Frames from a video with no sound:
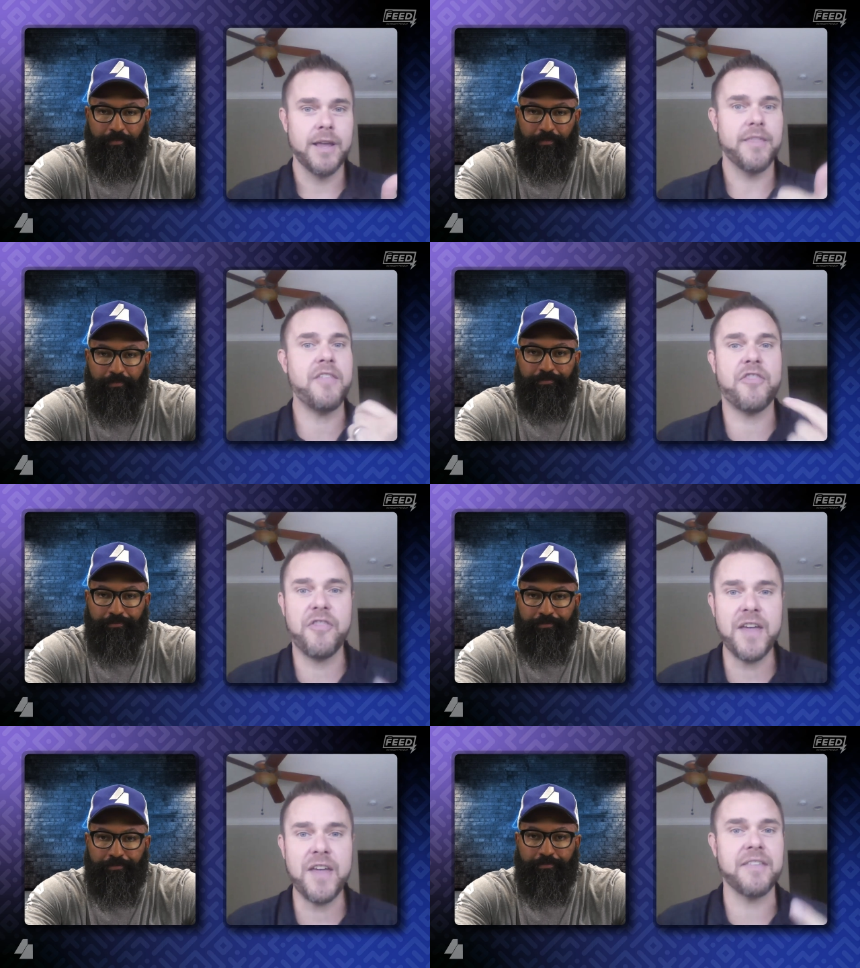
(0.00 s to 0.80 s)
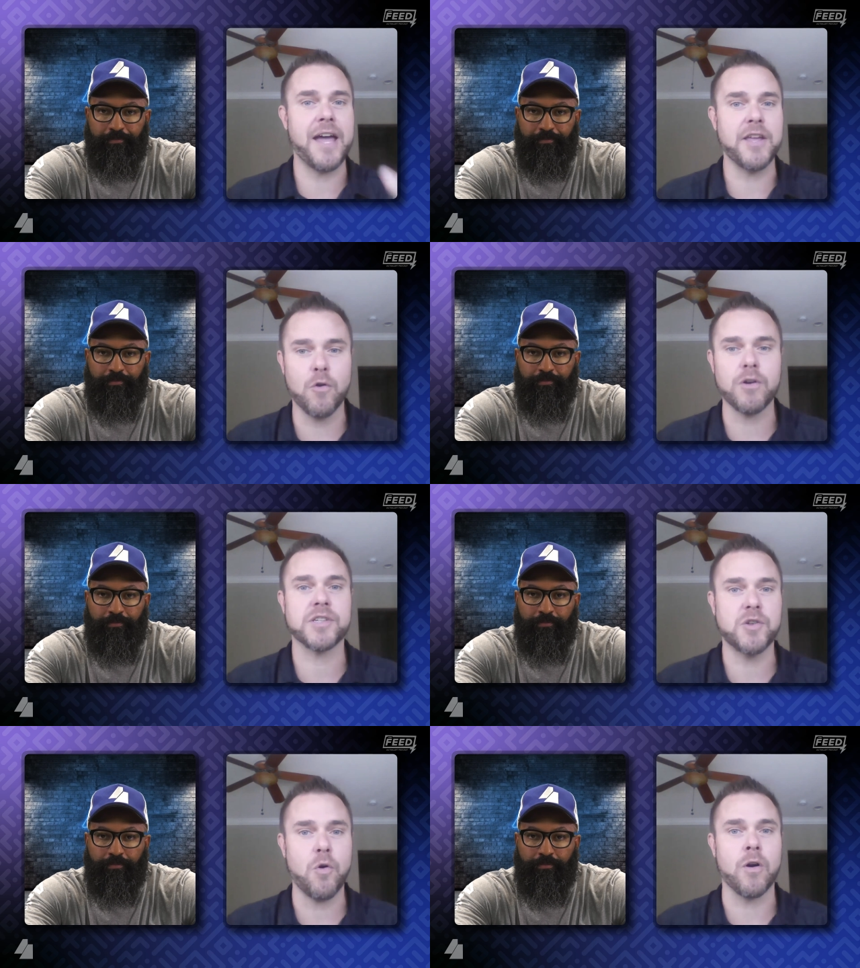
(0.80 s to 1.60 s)
Speaker 1: They think that your
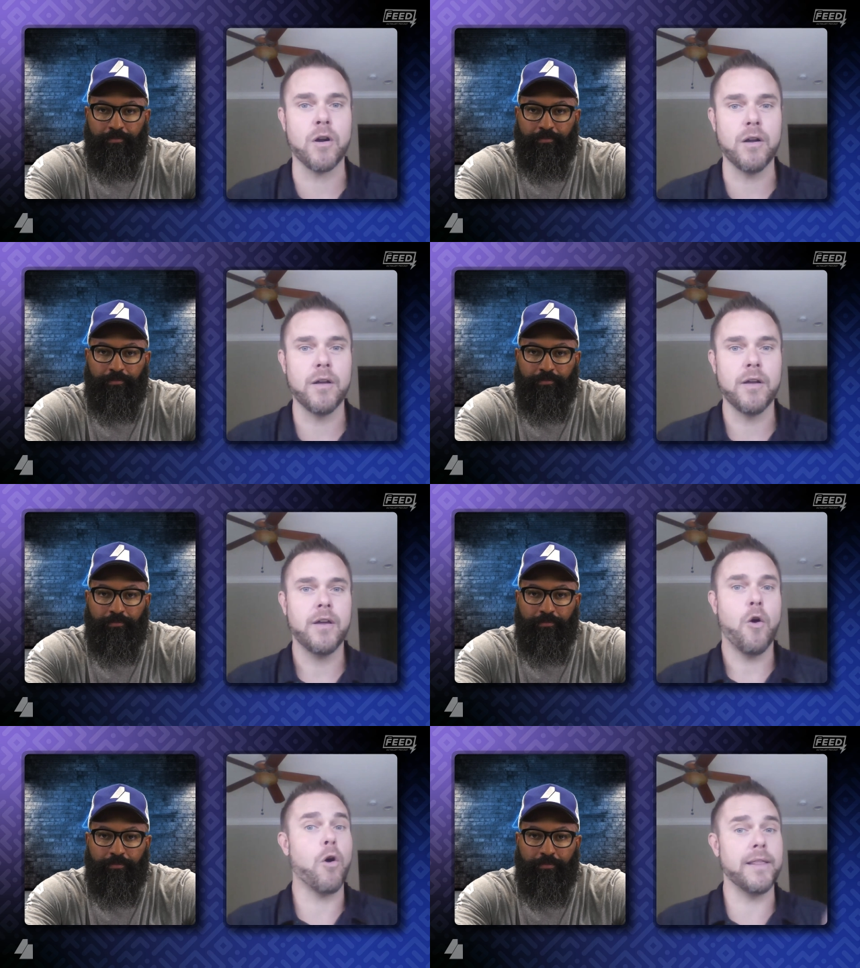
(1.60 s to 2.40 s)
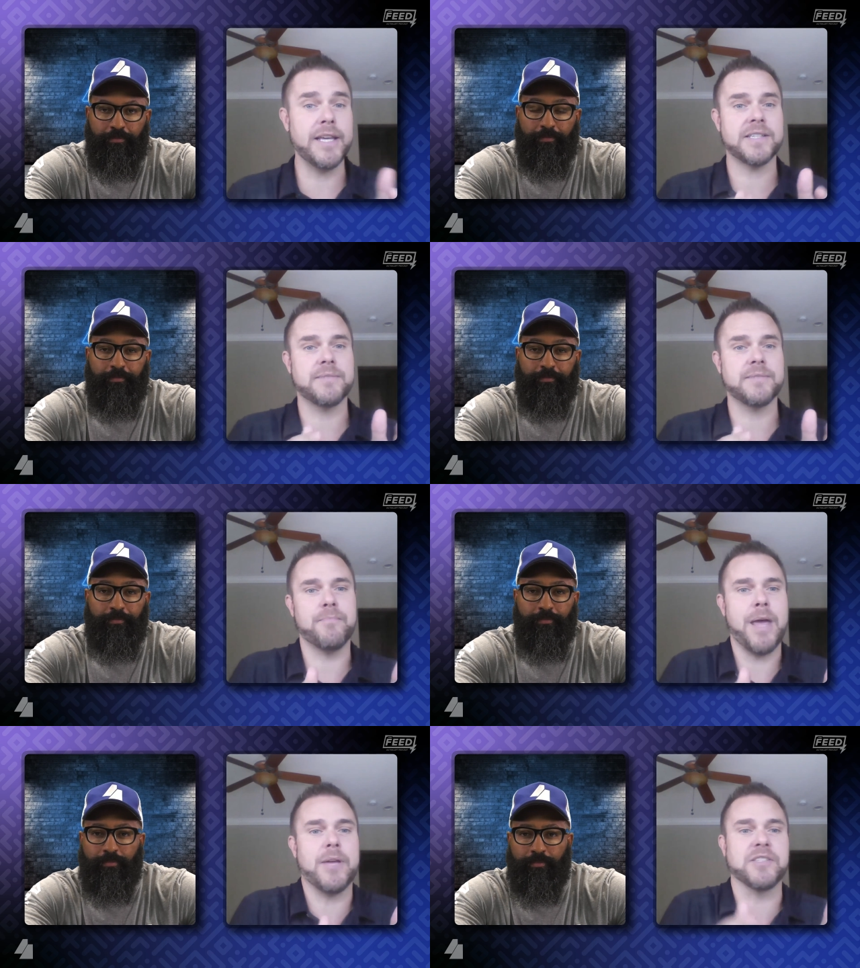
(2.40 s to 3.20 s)
store, or at least
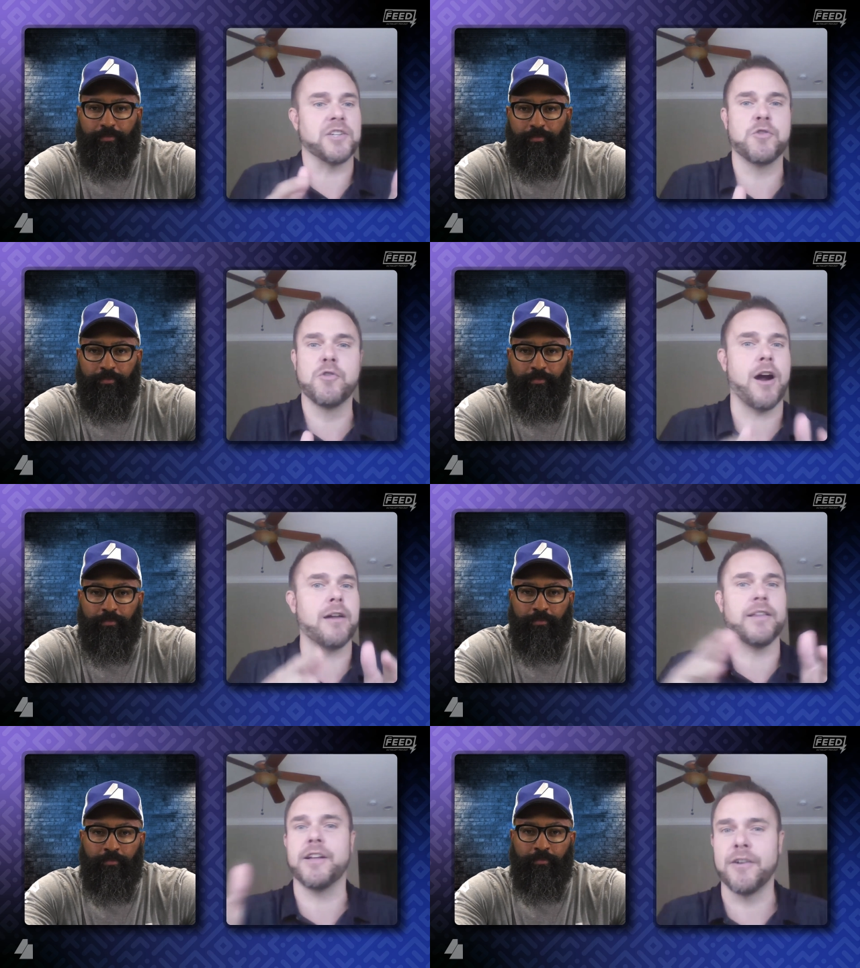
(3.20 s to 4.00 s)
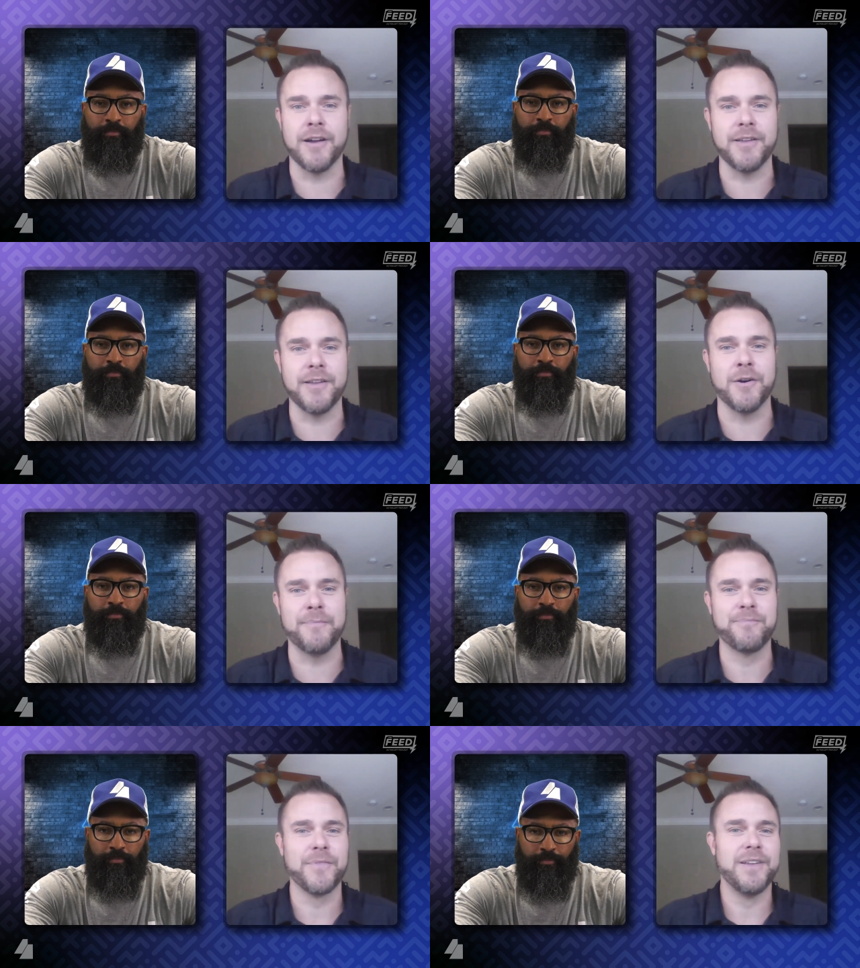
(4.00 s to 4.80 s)
maybe it's a true car lead or a you know a um,